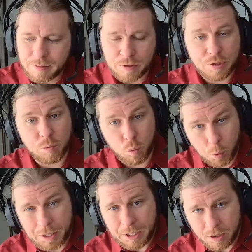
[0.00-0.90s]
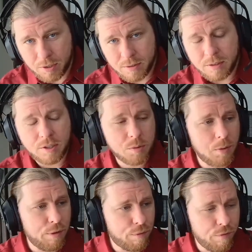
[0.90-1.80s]
there's some really good, because
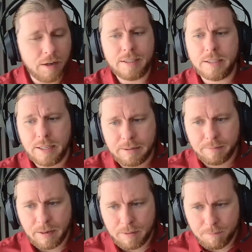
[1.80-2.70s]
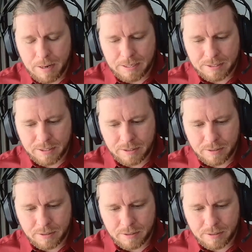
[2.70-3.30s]
when you find it makes